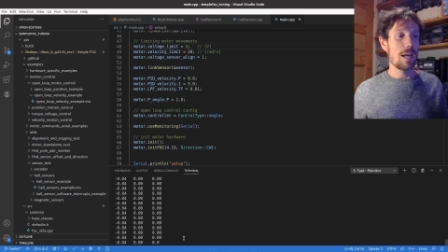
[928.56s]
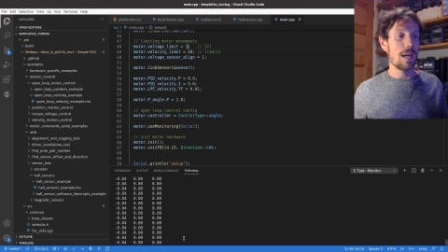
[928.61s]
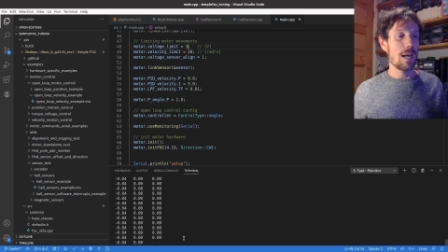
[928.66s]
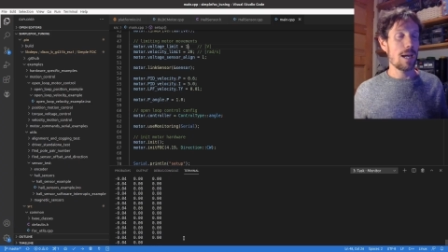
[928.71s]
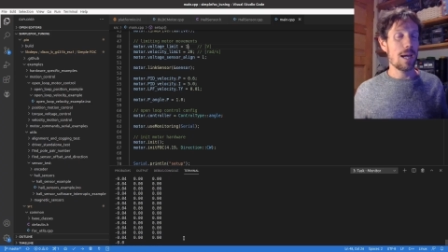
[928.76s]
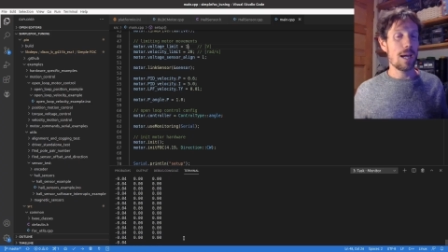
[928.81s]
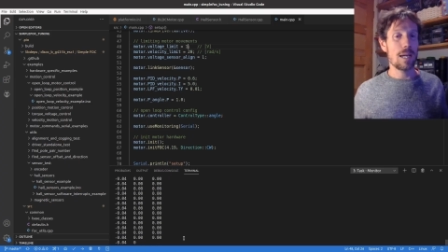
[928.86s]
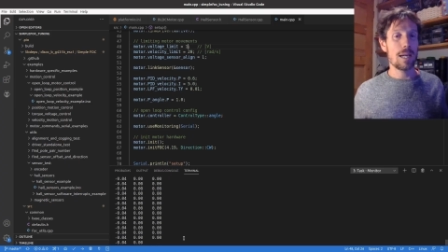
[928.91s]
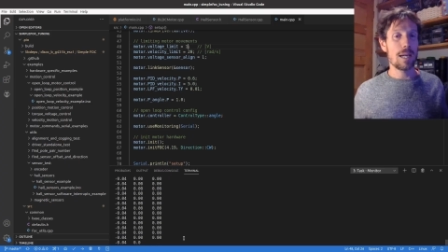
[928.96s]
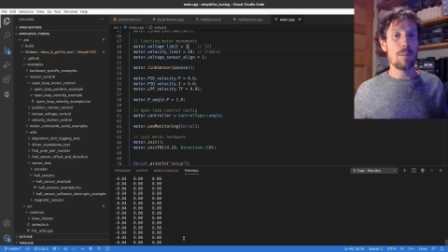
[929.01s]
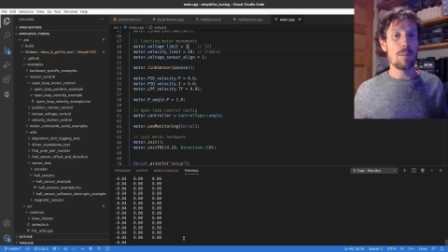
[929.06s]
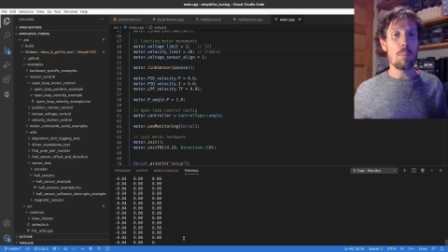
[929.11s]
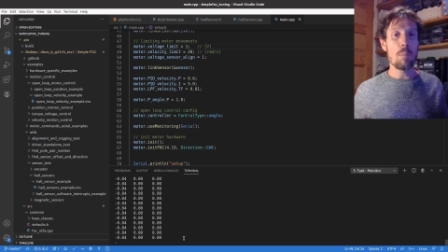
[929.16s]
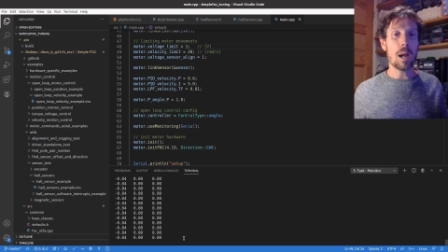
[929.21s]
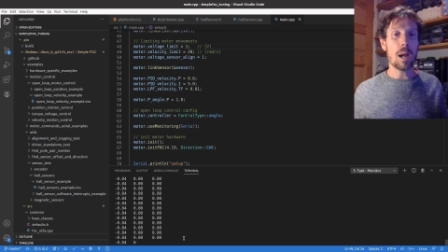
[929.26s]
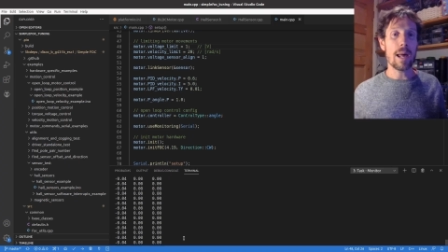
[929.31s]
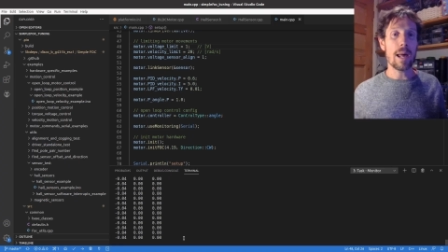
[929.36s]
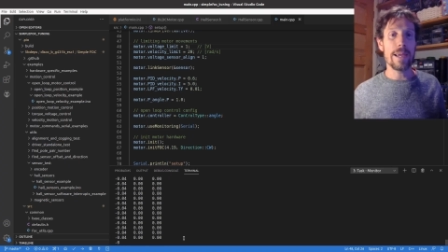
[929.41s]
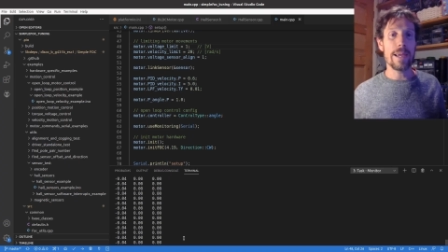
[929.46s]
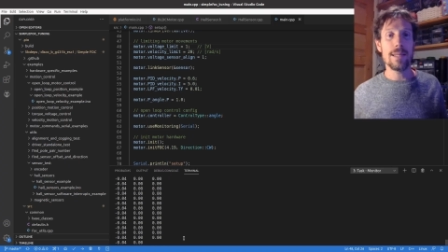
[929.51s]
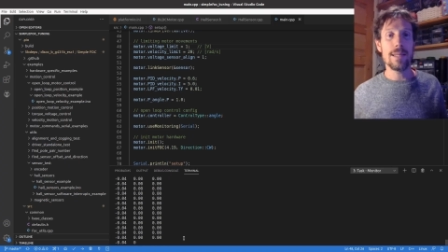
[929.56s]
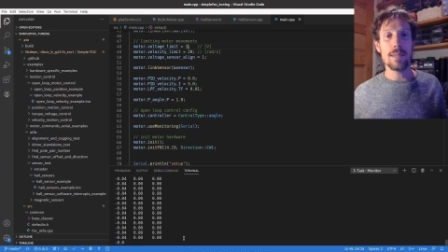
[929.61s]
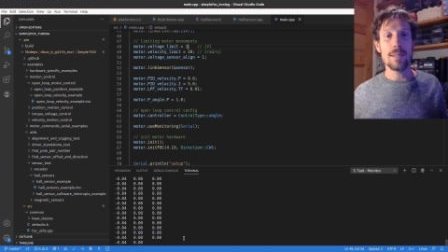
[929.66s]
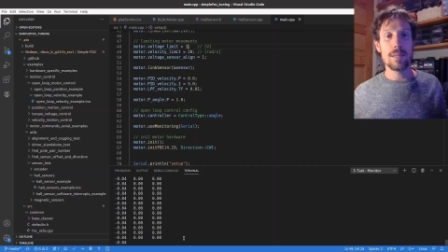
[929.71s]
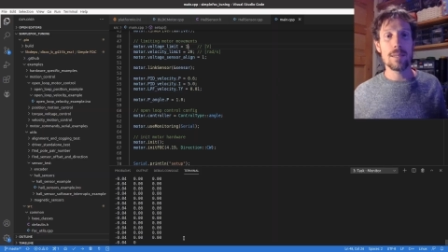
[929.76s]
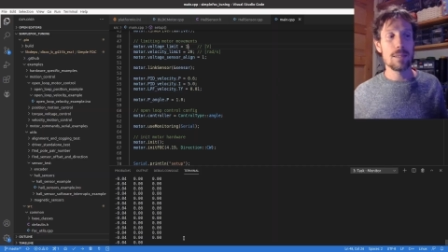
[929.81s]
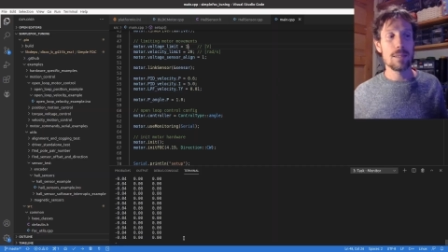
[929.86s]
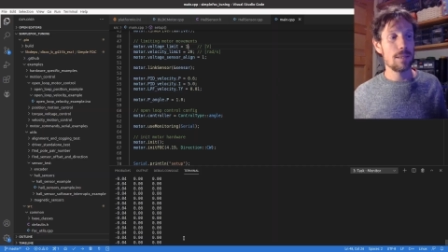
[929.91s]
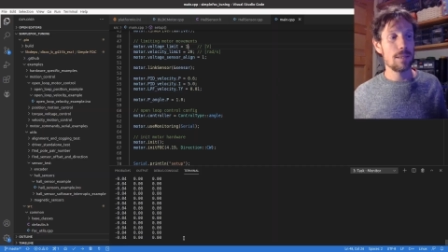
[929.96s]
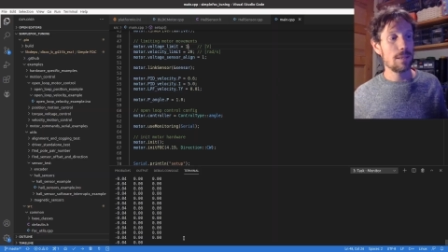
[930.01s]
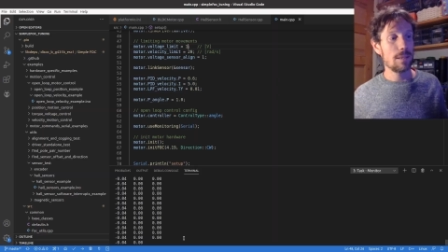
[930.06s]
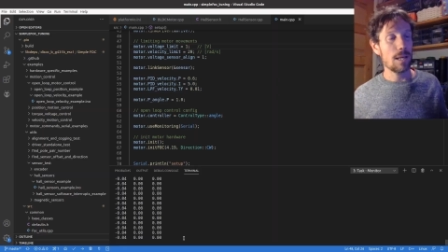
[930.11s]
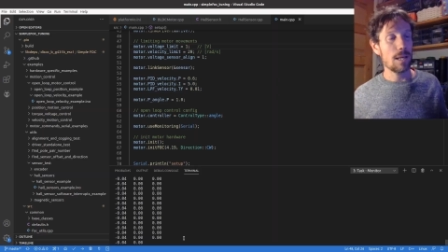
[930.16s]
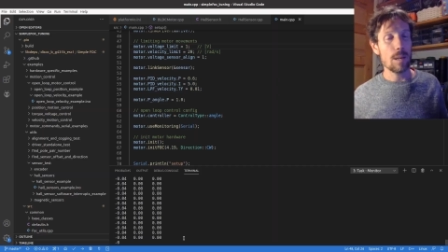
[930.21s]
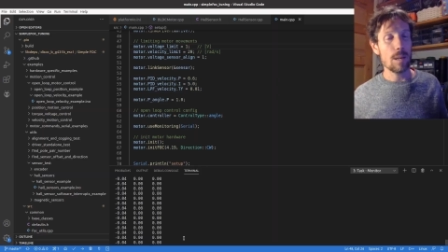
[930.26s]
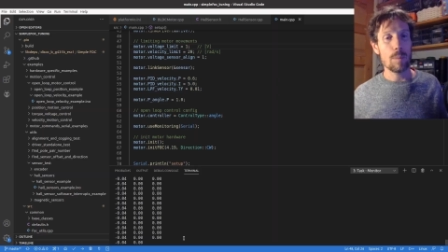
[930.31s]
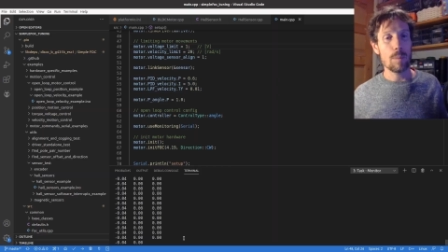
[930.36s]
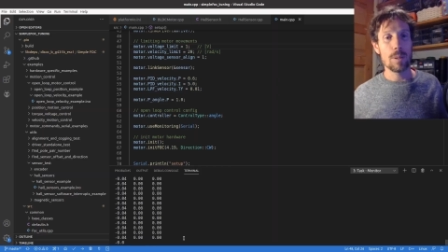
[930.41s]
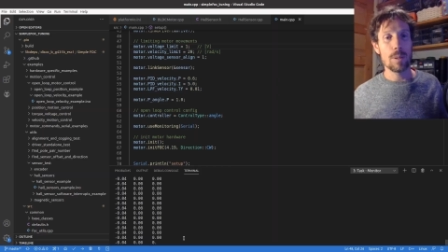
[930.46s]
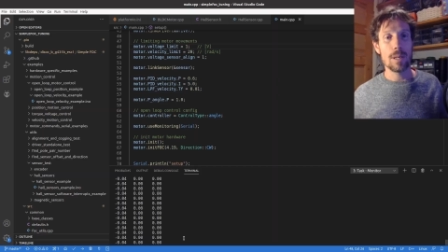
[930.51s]
a compliant
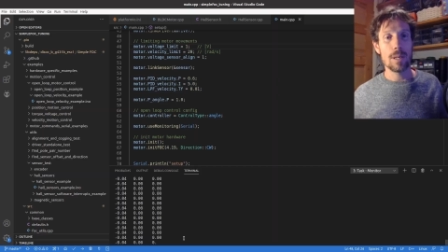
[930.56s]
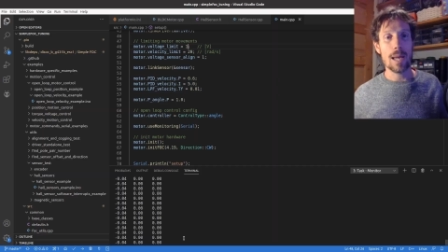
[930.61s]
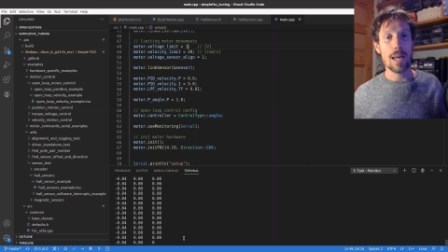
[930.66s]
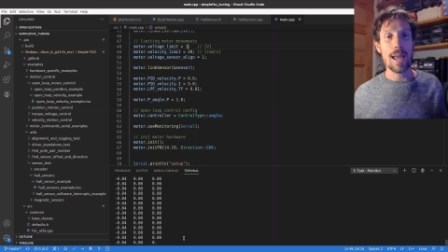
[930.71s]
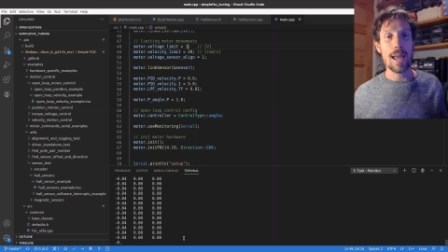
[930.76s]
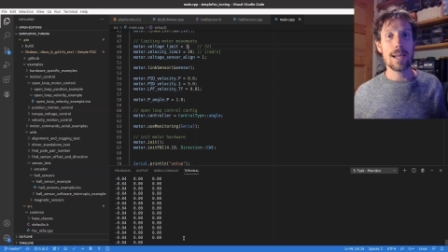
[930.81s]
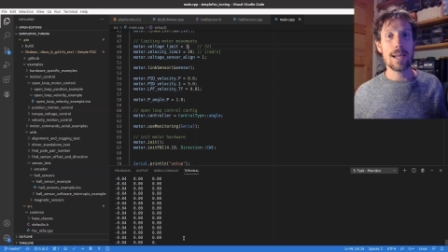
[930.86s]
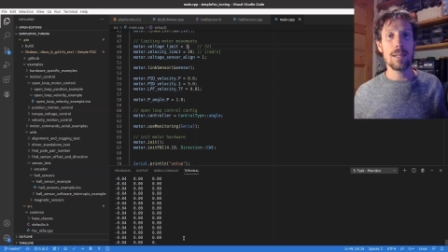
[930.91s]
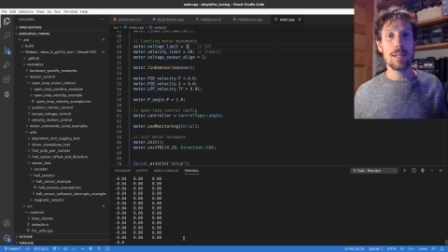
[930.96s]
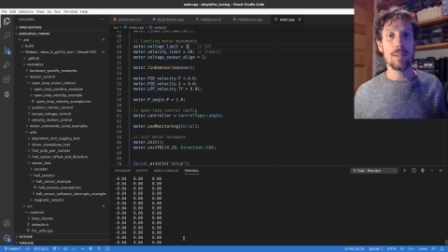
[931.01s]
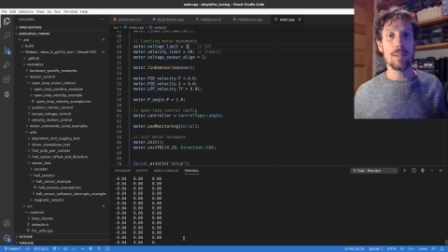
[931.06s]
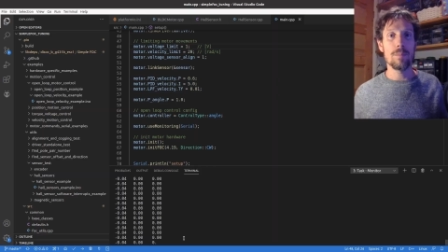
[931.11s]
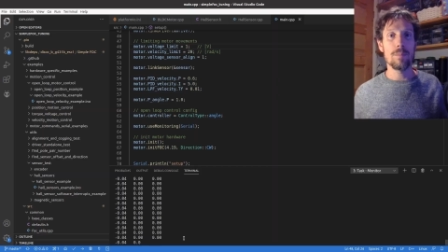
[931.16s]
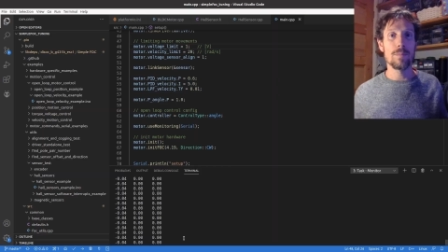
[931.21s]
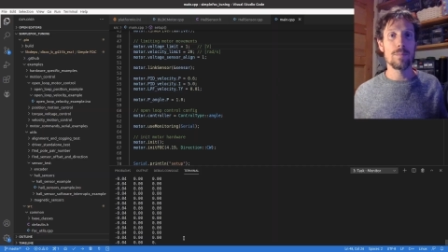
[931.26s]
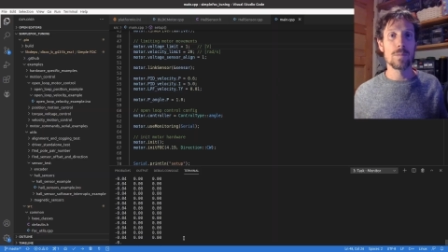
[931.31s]
type angle